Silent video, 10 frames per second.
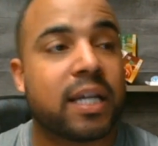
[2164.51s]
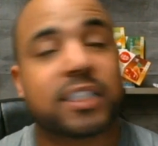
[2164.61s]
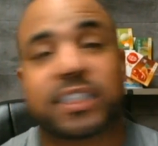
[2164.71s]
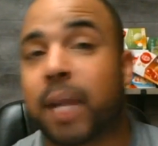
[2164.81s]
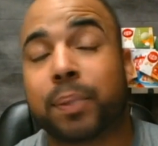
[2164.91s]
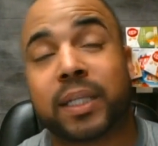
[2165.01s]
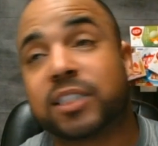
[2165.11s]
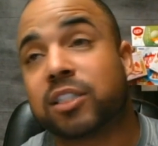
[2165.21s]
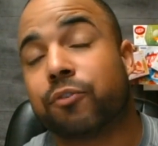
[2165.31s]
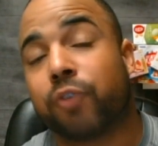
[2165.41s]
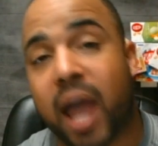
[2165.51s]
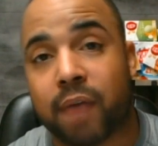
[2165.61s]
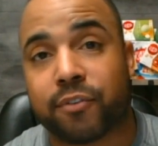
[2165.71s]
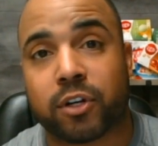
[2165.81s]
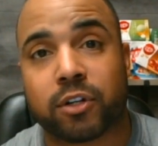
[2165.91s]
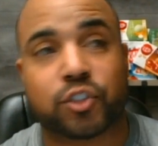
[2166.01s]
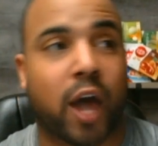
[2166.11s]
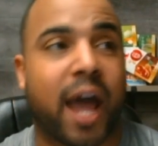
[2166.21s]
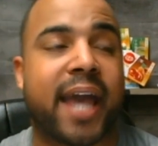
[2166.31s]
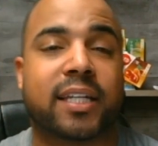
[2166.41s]
State police took forever, so
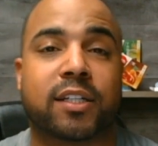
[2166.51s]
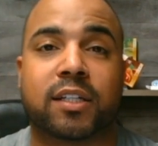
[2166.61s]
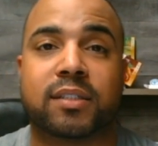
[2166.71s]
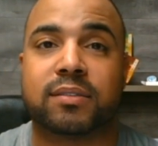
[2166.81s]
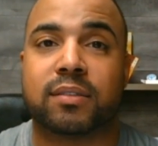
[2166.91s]
I had to